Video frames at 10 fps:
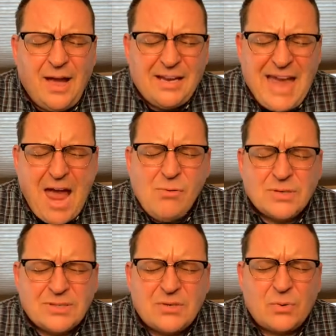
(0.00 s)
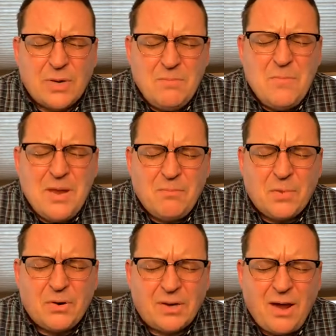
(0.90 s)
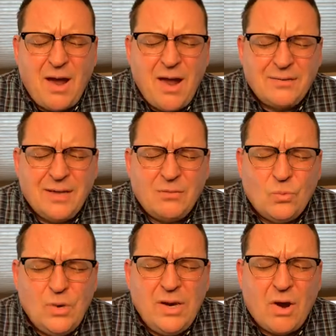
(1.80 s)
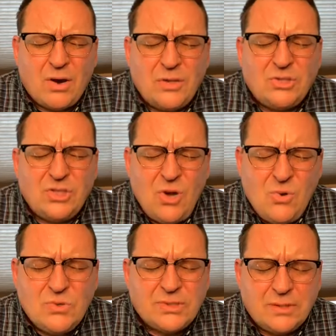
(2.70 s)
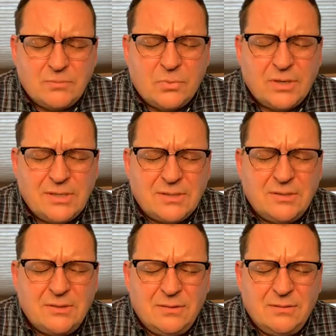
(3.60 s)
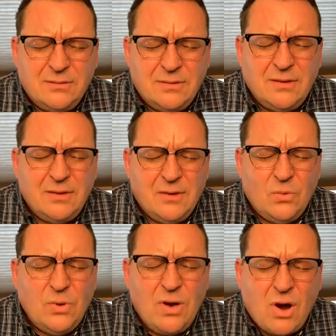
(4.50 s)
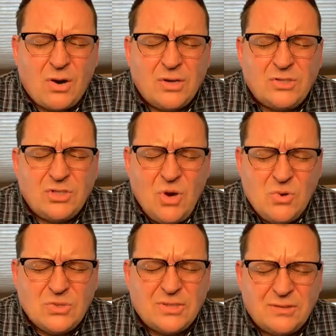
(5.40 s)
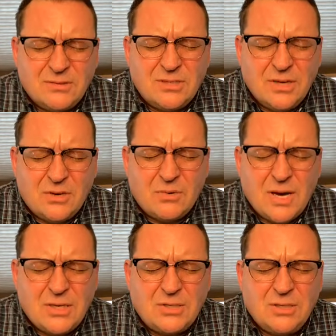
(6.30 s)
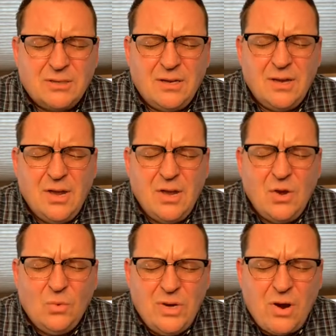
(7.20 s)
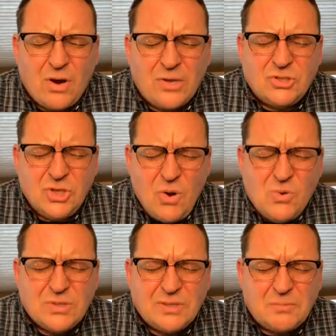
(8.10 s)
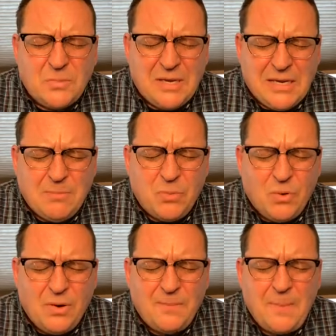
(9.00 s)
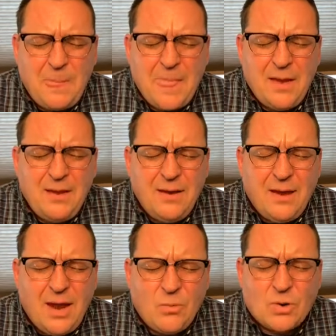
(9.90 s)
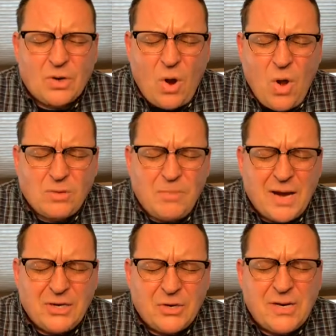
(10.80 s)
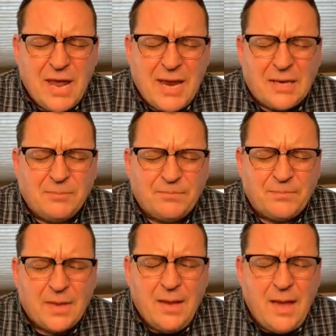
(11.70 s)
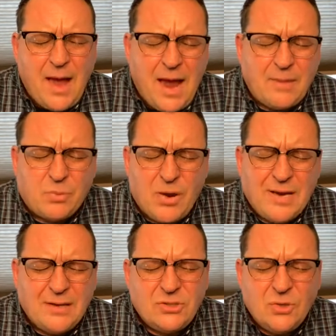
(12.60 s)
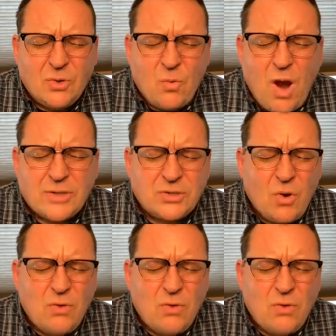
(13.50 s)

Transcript: Allow us to remember, God, that we are a chosen priesthood. We are a chosen generation. We are a chosen people. And we're called by your name. I pray that you would watch